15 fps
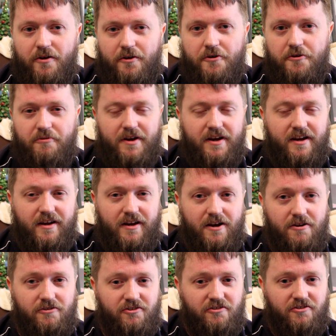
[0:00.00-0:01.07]
Who do we need to
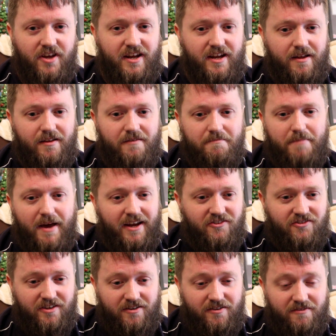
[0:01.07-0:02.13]
go to get it
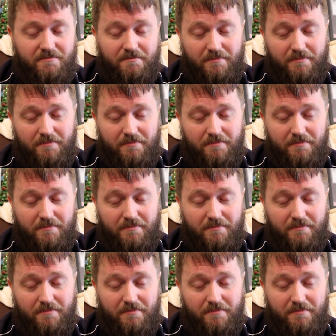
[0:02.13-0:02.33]
painted?